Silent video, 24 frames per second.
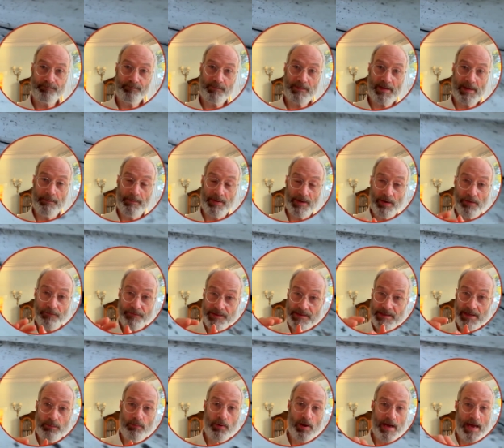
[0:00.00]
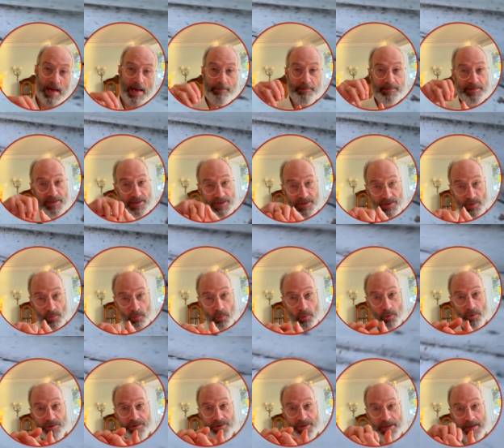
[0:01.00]
But obviously what happens is the
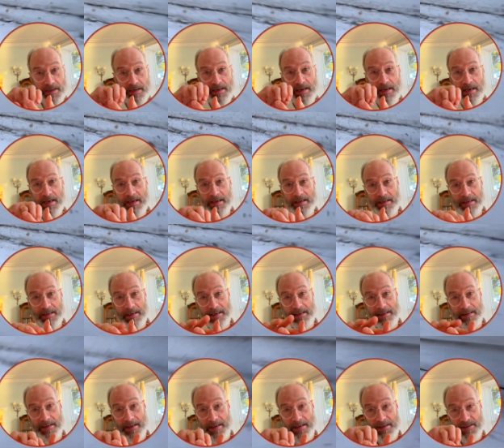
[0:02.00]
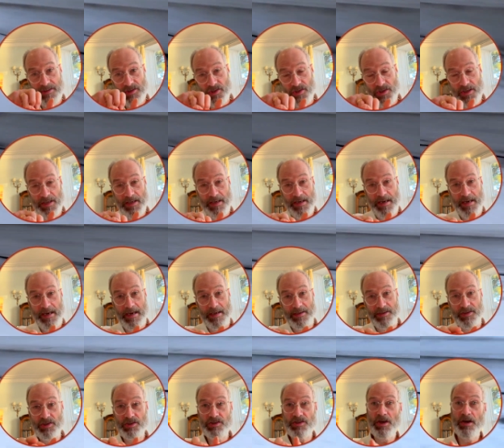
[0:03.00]
water is
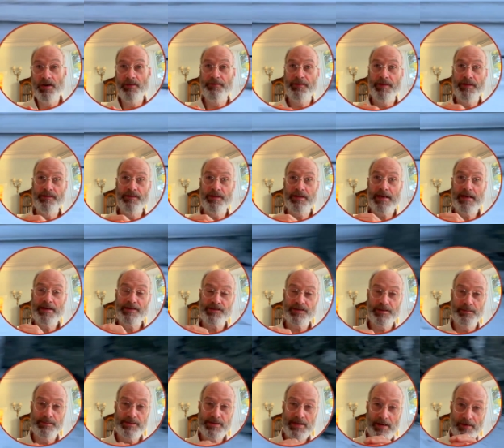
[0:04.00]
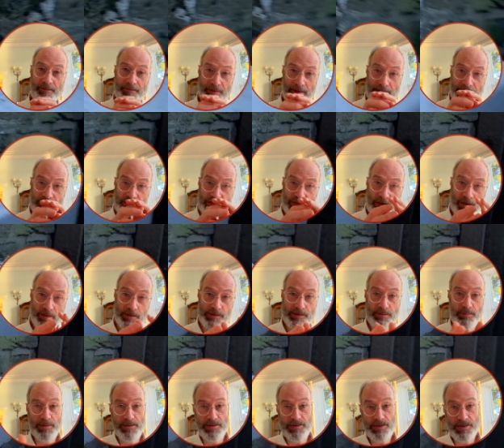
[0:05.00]
dissolving the calcium sulfate
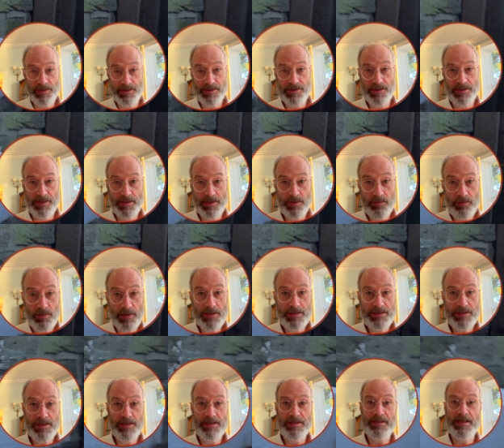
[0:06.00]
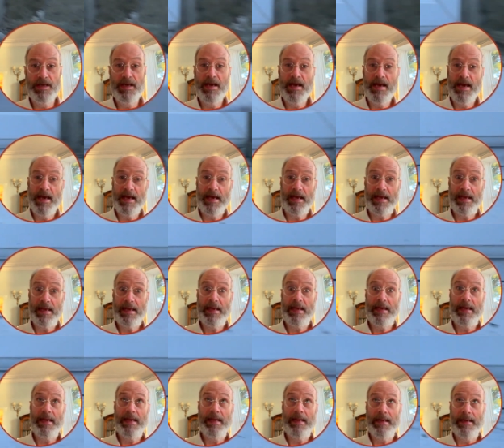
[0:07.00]
salts, which is an ingredient
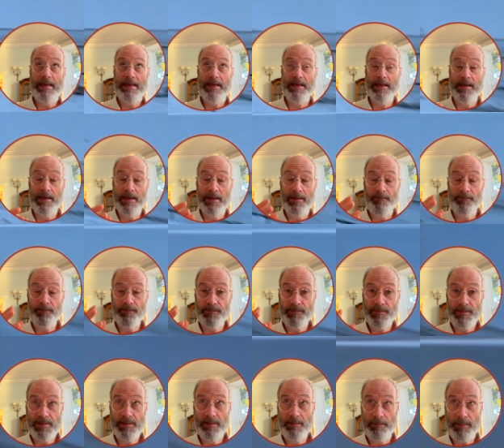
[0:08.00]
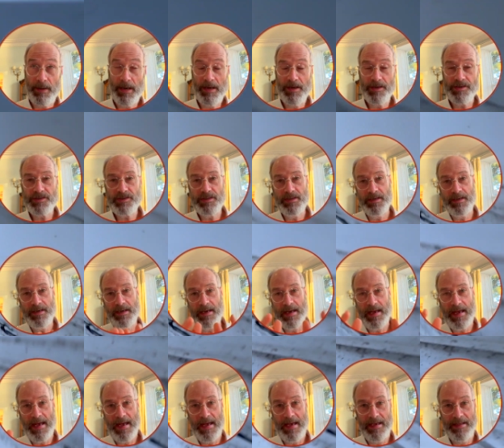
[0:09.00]
in plaster
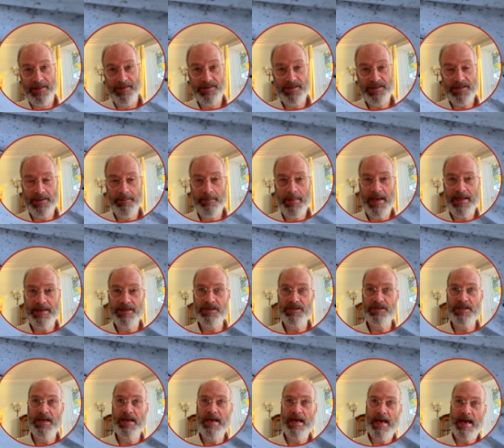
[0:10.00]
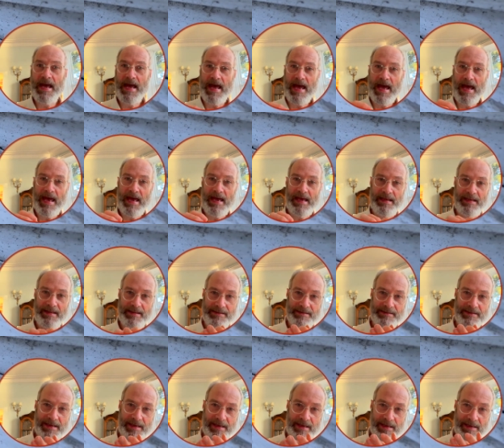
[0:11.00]
and cement,
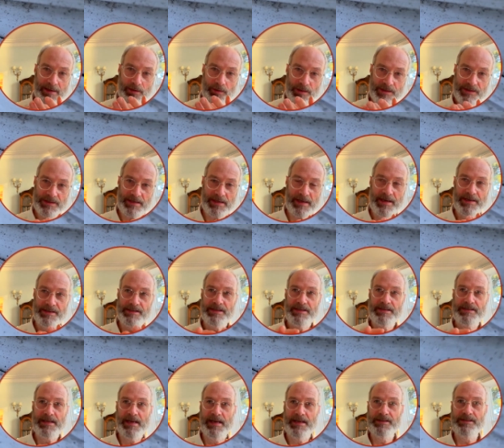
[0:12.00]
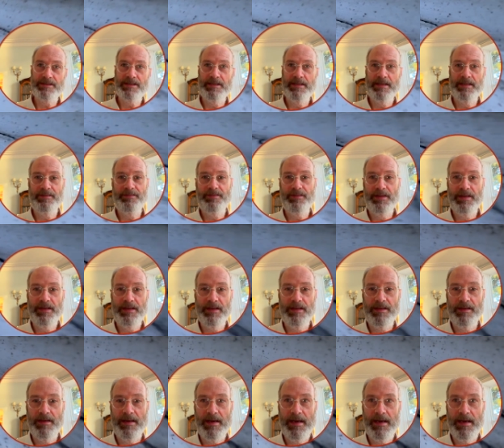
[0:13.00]
and it crystallizes underneath the